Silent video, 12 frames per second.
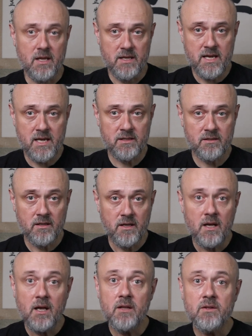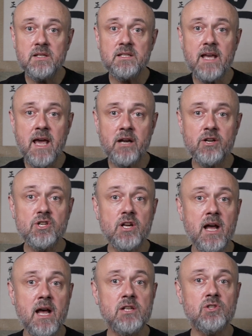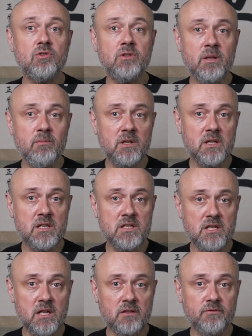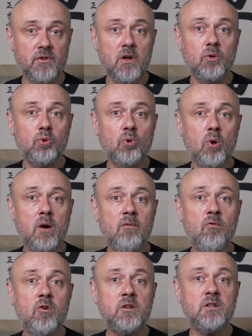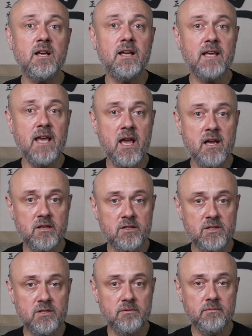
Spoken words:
Yet, this energy has to limit itself to avoid chaos.